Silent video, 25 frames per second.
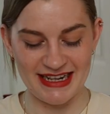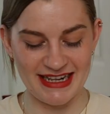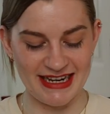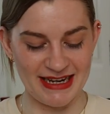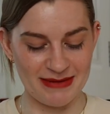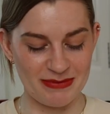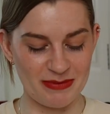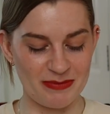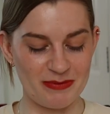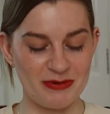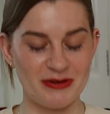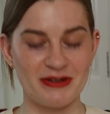
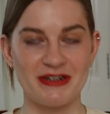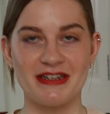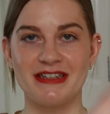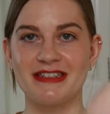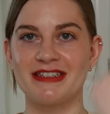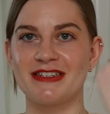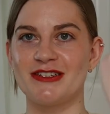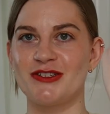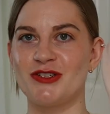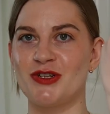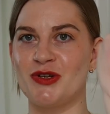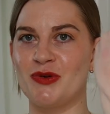lip
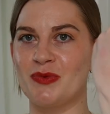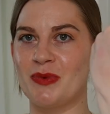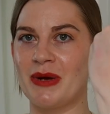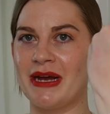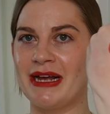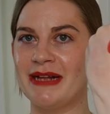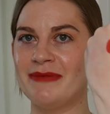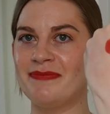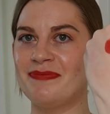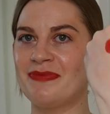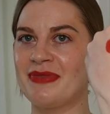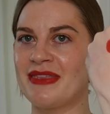product to
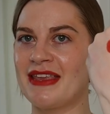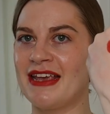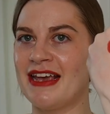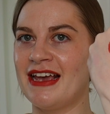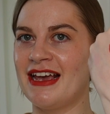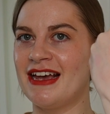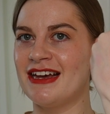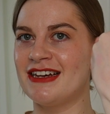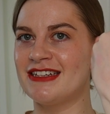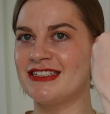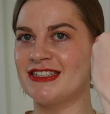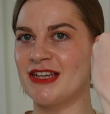wear.
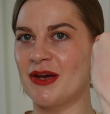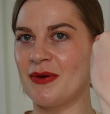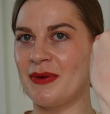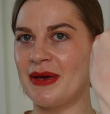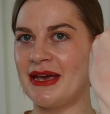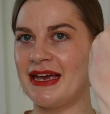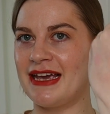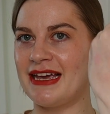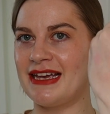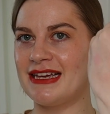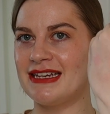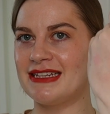So
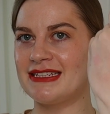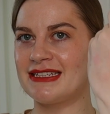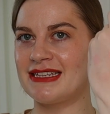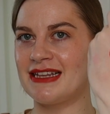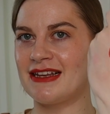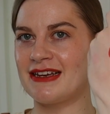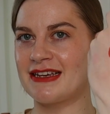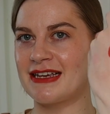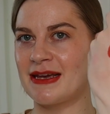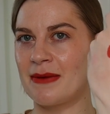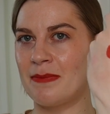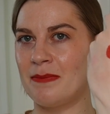it is
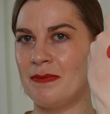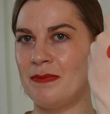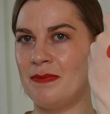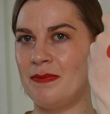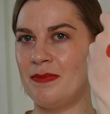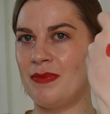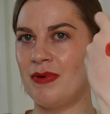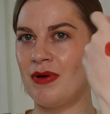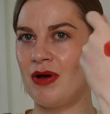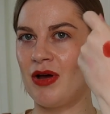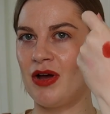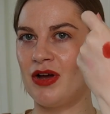like a
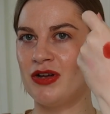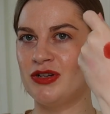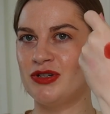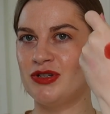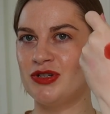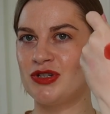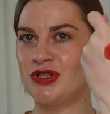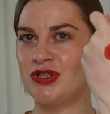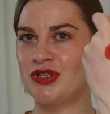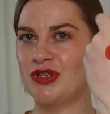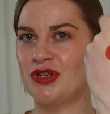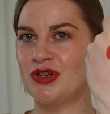
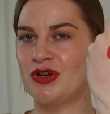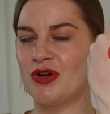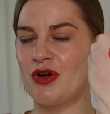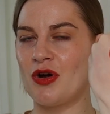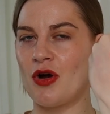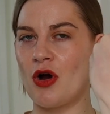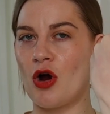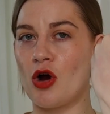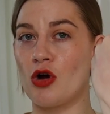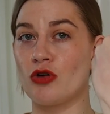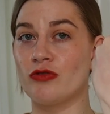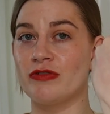burnt
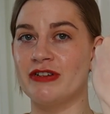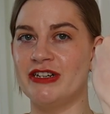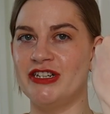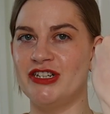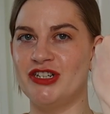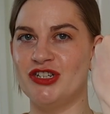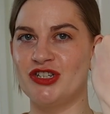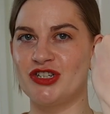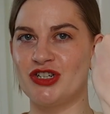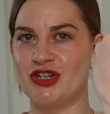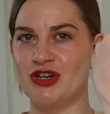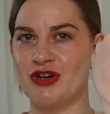
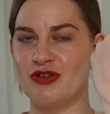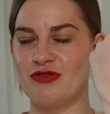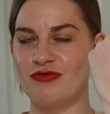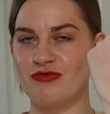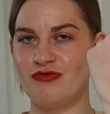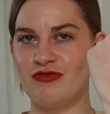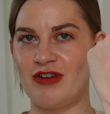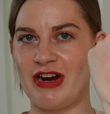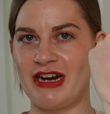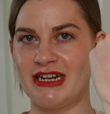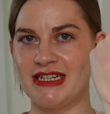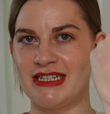orange
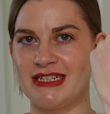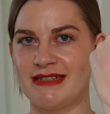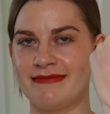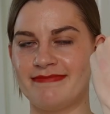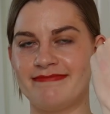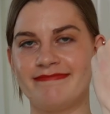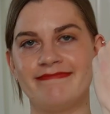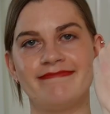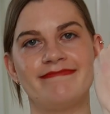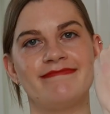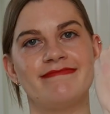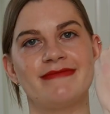red
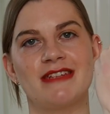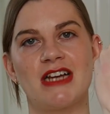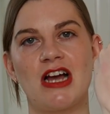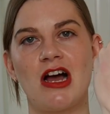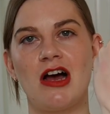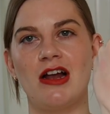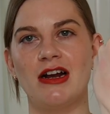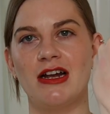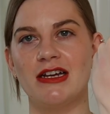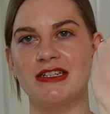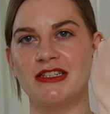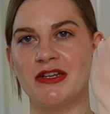
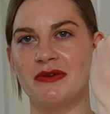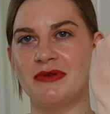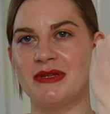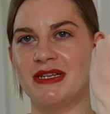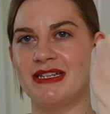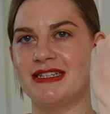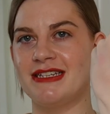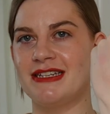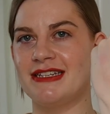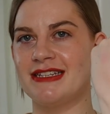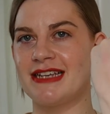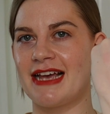colour. So
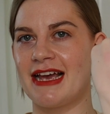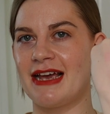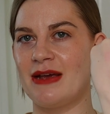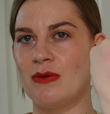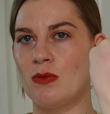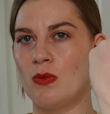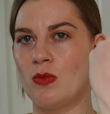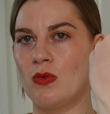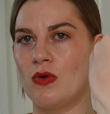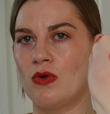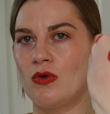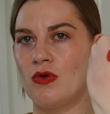this is
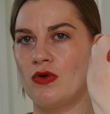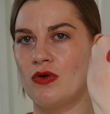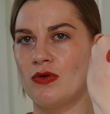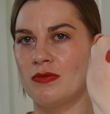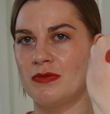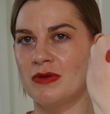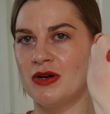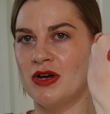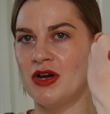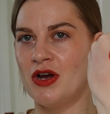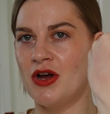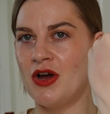a
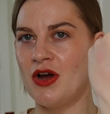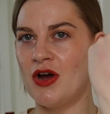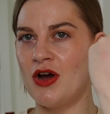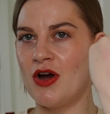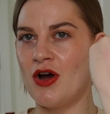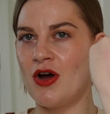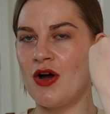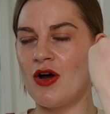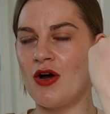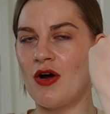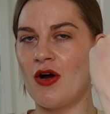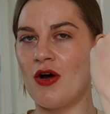warm
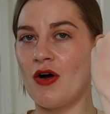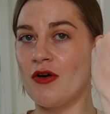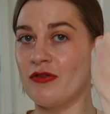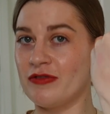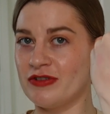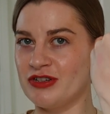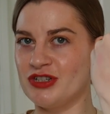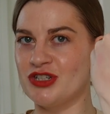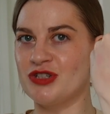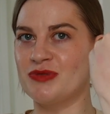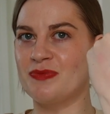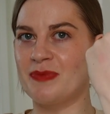
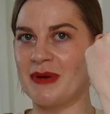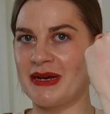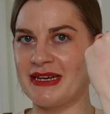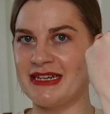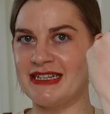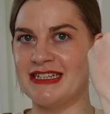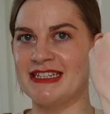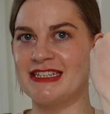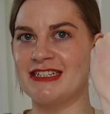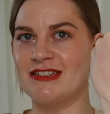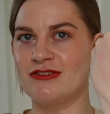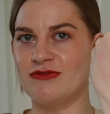orange
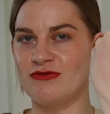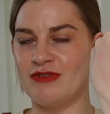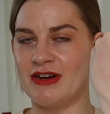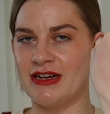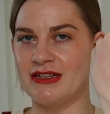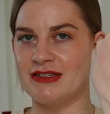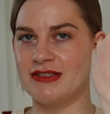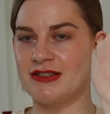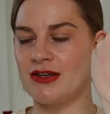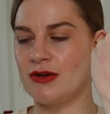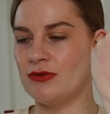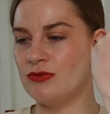based
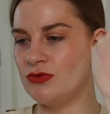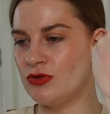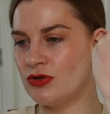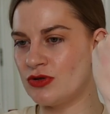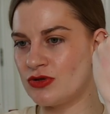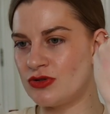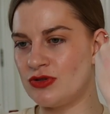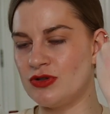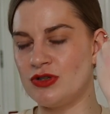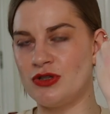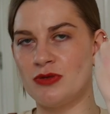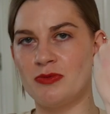red so
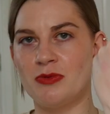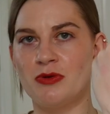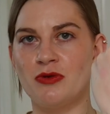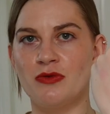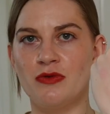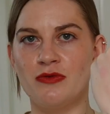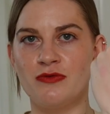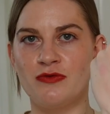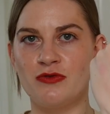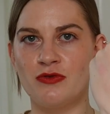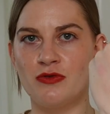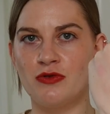not
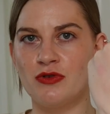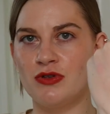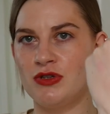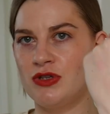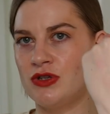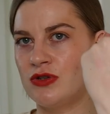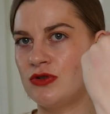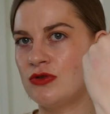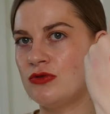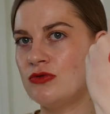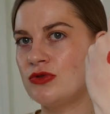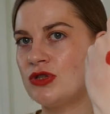suitable for
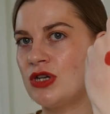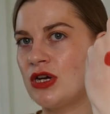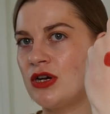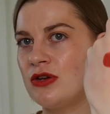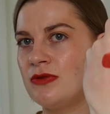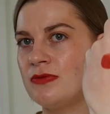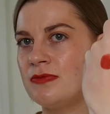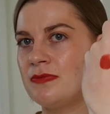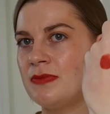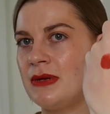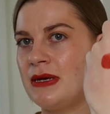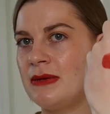your cool
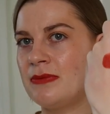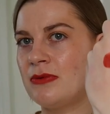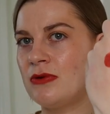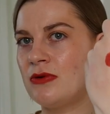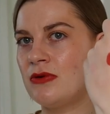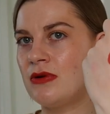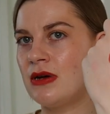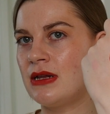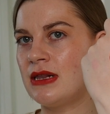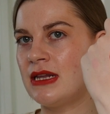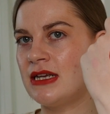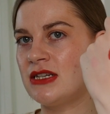tone
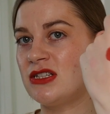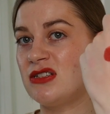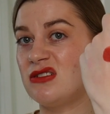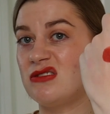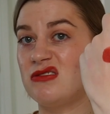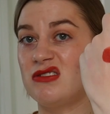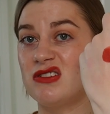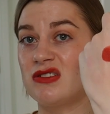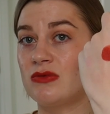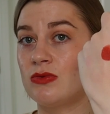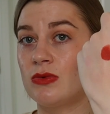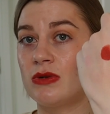people unless
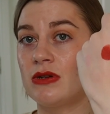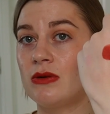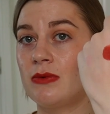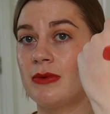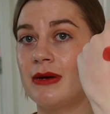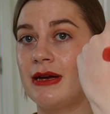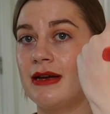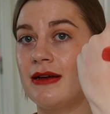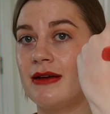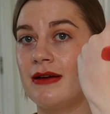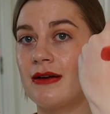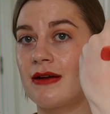you just want to
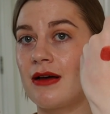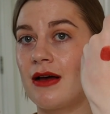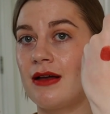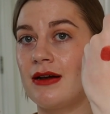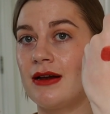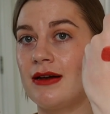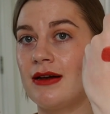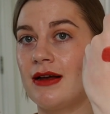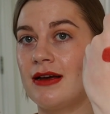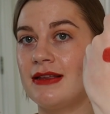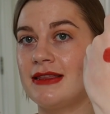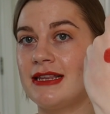wear a
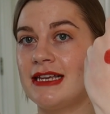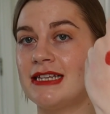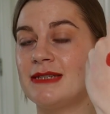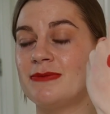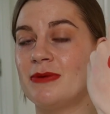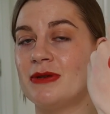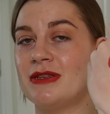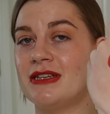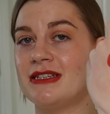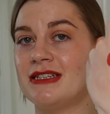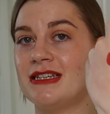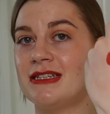colour like this
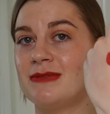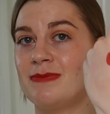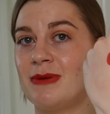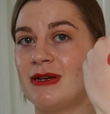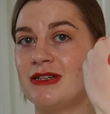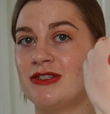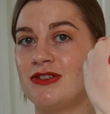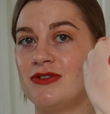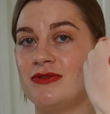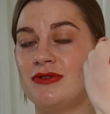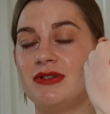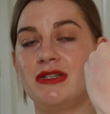but this is
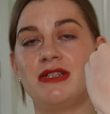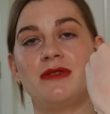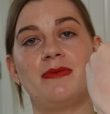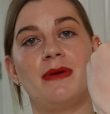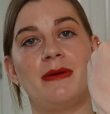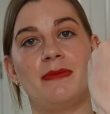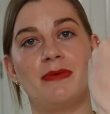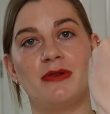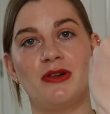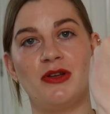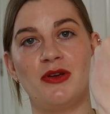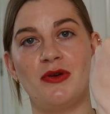best suited to
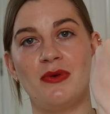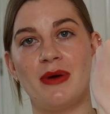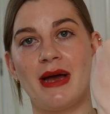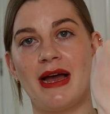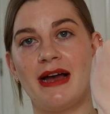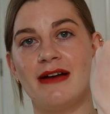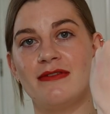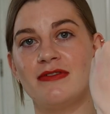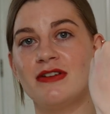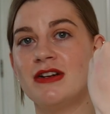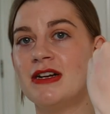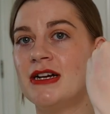people who
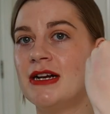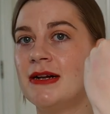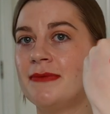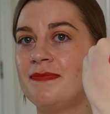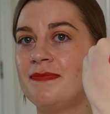have